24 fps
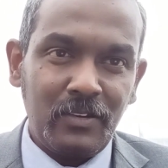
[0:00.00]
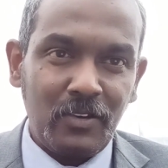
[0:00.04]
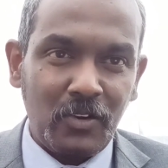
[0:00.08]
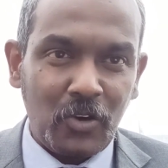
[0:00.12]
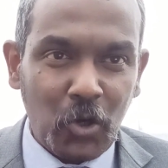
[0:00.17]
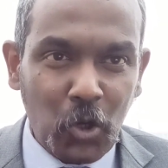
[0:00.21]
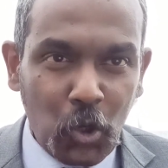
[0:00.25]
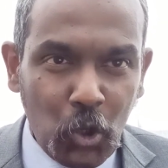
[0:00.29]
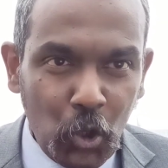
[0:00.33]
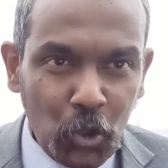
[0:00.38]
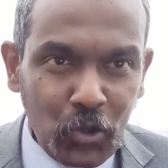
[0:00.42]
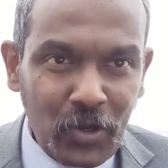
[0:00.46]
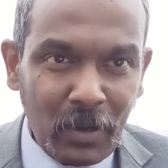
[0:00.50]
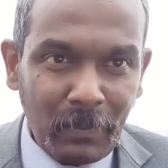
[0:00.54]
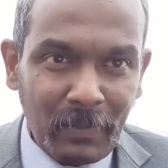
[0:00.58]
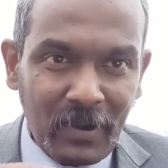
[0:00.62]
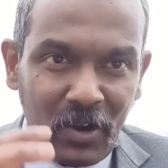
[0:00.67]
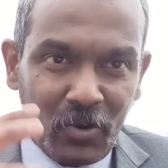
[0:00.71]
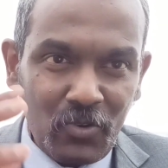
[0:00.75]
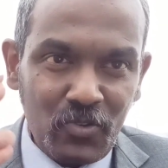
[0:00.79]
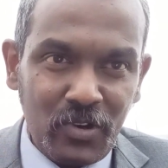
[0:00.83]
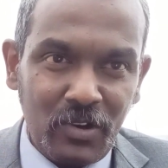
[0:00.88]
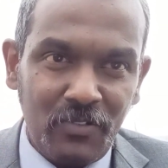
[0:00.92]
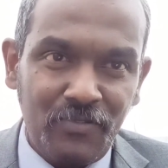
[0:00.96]
good
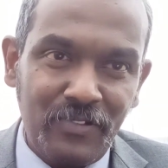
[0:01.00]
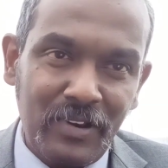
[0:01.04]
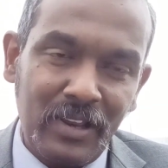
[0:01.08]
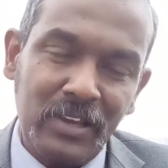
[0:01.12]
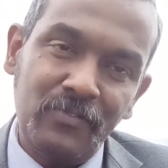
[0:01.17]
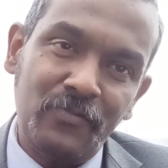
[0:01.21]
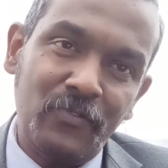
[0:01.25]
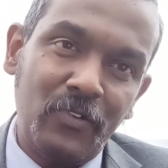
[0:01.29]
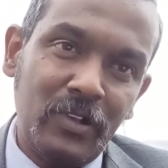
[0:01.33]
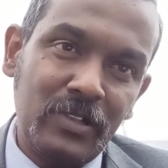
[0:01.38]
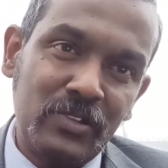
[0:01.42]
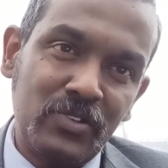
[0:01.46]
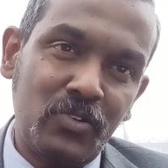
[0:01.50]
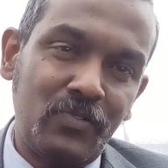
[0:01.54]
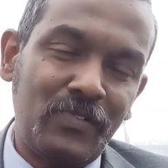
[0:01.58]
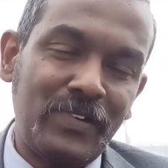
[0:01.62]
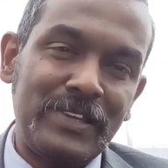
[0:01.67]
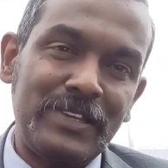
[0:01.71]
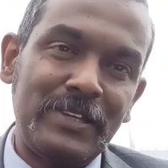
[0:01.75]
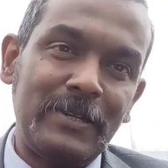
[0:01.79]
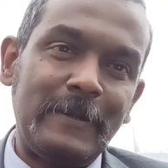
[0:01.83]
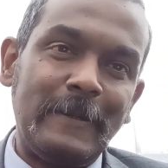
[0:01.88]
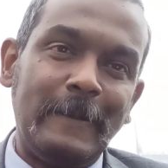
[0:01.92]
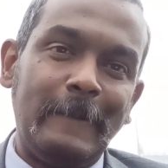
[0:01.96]
amount of rainfalls over
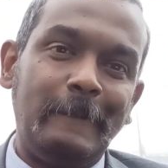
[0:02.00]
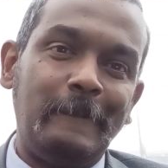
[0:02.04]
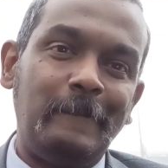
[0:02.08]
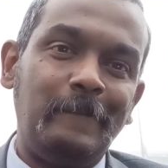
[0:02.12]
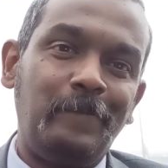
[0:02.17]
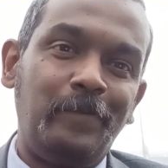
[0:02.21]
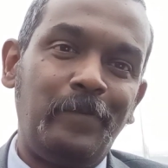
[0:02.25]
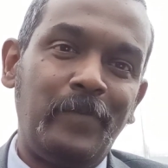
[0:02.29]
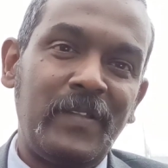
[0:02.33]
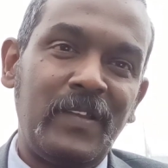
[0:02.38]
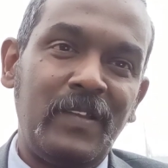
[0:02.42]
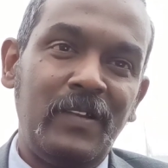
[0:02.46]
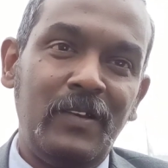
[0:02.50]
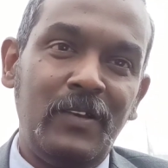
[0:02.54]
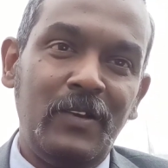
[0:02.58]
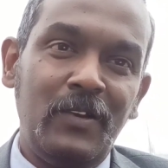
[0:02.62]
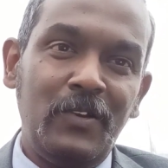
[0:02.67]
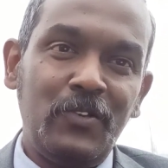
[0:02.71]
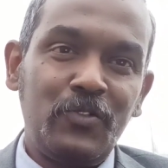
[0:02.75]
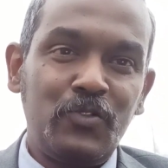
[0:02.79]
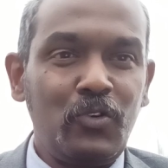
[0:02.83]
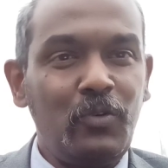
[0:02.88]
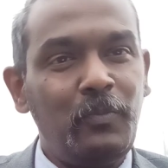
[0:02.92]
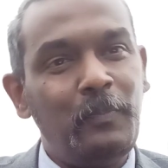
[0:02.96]
here.
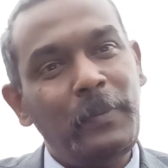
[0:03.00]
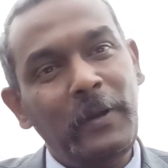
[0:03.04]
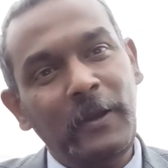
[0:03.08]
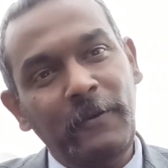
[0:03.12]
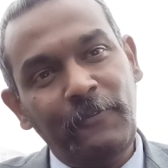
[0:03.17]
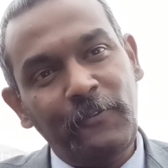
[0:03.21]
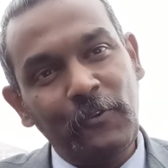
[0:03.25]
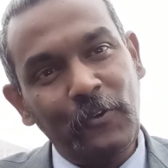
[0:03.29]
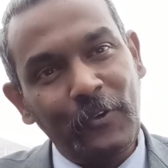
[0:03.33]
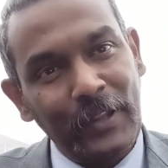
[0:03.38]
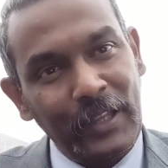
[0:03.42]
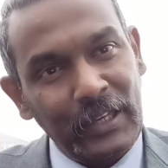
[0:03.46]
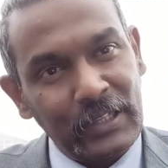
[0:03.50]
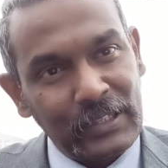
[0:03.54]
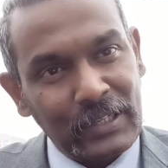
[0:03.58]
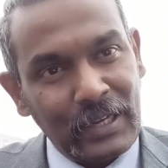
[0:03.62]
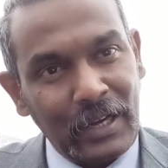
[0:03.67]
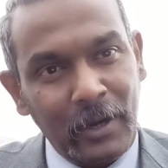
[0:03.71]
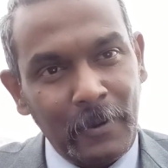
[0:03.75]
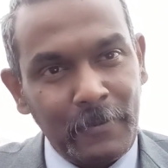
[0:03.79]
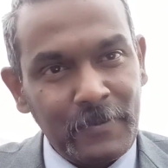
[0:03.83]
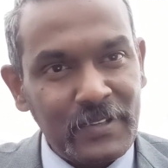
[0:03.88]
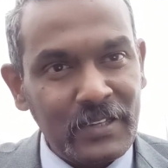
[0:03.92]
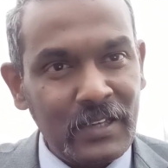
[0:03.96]
So before the
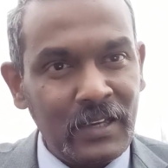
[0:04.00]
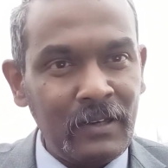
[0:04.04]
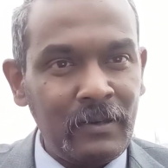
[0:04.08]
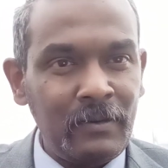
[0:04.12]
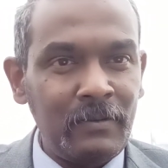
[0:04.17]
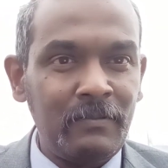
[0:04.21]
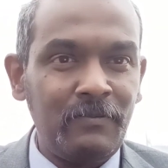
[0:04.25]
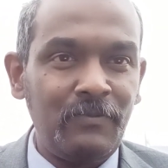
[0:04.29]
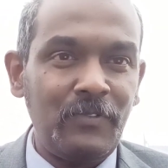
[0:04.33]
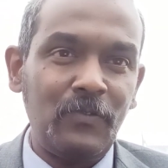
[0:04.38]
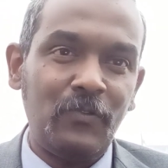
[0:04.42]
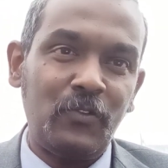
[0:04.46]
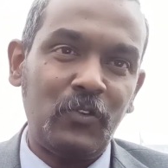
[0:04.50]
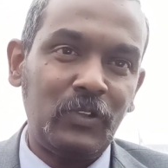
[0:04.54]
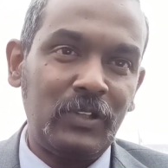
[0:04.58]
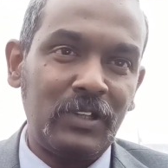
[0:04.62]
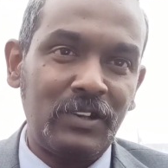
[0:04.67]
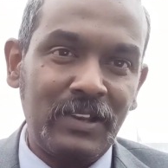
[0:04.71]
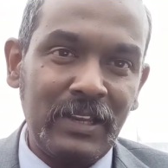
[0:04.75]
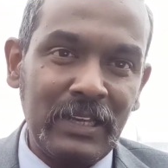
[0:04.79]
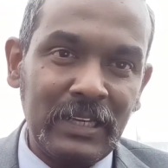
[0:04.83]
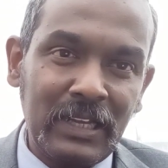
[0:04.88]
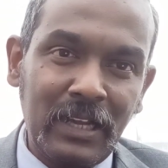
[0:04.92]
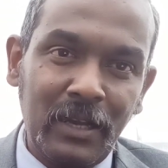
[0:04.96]

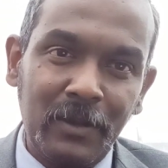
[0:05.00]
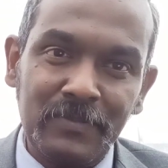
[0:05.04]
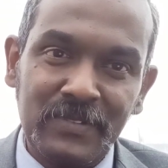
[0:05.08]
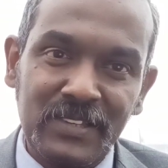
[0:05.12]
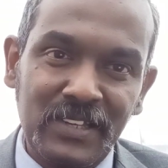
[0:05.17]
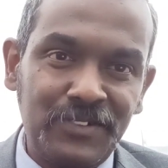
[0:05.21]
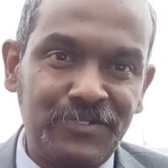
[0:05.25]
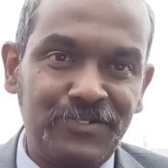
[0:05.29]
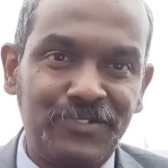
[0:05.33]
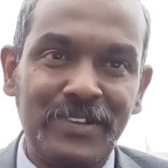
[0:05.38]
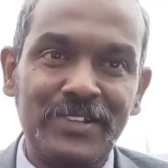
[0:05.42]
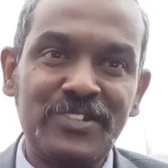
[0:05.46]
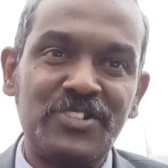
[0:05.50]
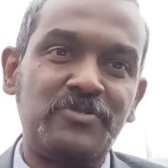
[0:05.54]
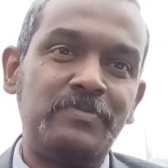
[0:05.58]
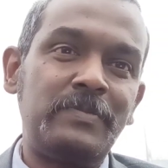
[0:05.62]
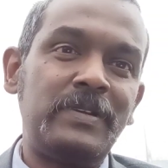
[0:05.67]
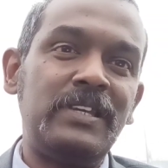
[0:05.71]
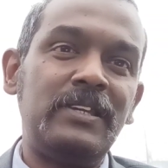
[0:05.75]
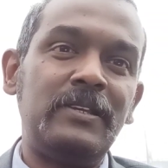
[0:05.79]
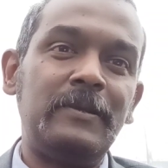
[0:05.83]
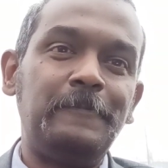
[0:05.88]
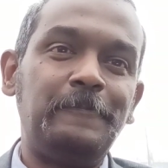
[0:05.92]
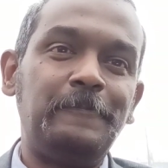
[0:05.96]
rain comes and drains me,